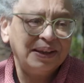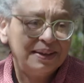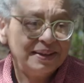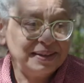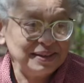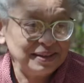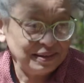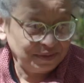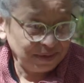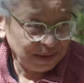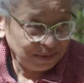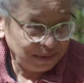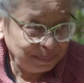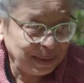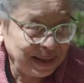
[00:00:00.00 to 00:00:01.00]
Sylvia
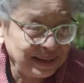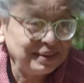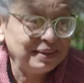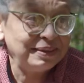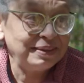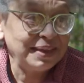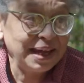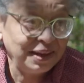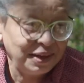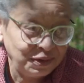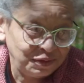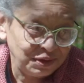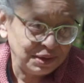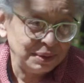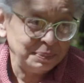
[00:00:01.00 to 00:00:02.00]
Rimat, thank you
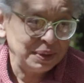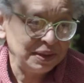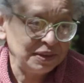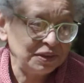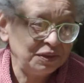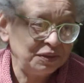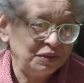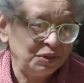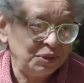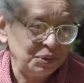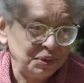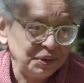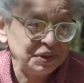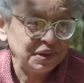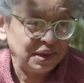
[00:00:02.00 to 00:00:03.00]
very much
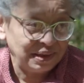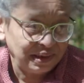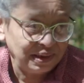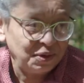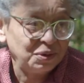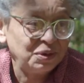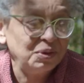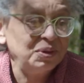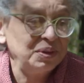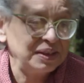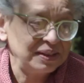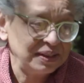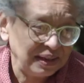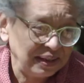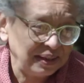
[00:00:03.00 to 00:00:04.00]
for sharing your
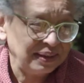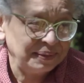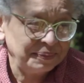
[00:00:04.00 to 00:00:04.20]
thoughts here.